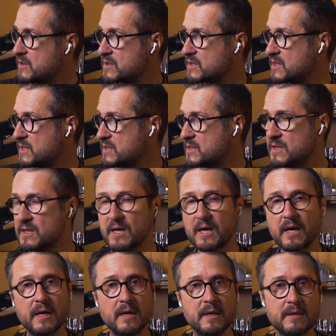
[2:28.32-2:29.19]
setting,
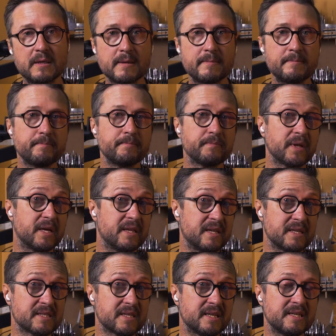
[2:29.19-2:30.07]
and
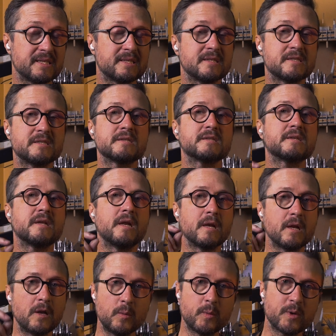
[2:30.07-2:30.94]
in this case it's just a
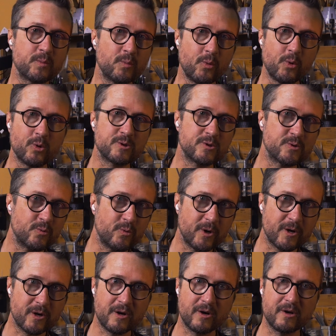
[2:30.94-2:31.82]
little bit more to
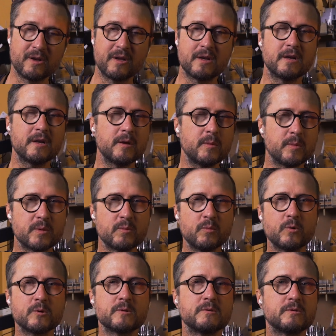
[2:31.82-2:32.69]
work on, a little
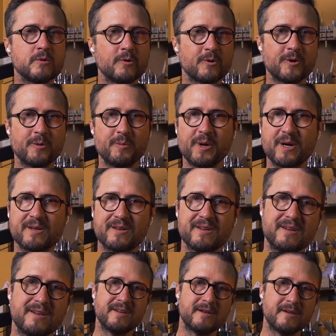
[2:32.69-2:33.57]
bit more to talk about,
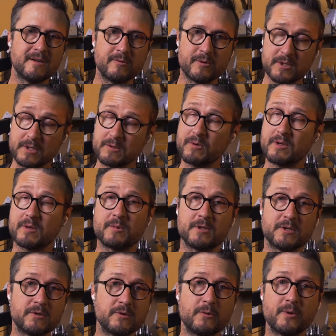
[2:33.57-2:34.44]
which is what I'm
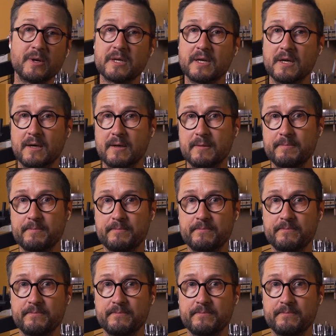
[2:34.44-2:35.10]
going to do right now.